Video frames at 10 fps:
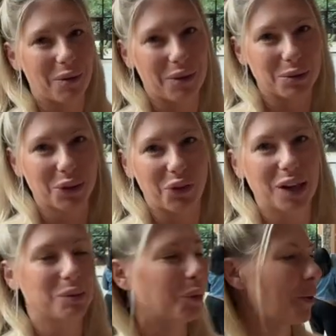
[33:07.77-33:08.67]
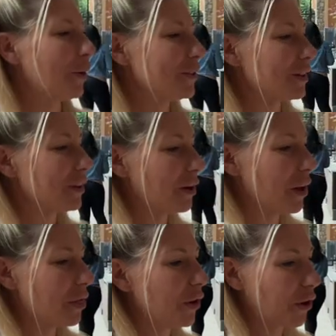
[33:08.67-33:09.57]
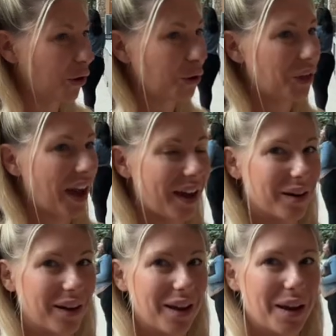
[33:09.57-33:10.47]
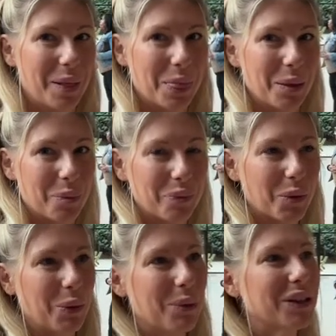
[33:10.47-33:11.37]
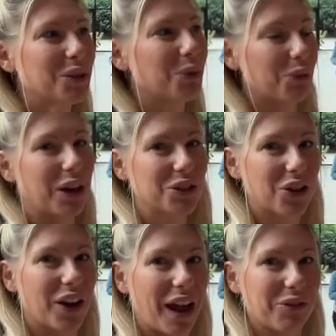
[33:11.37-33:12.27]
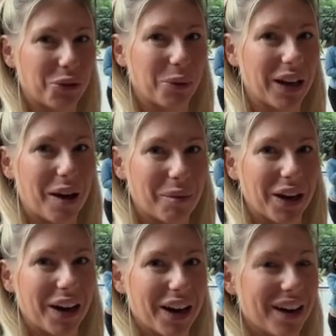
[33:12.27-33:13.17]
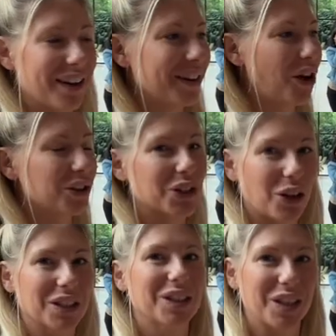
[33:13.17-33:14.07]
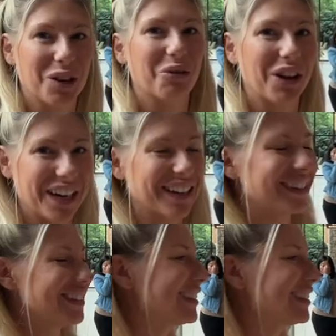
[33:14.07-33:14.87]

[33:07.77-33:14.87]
there was a Facebook post, and the girl that, we went to a restaurant after we got married. Salty, Salty Senorita, a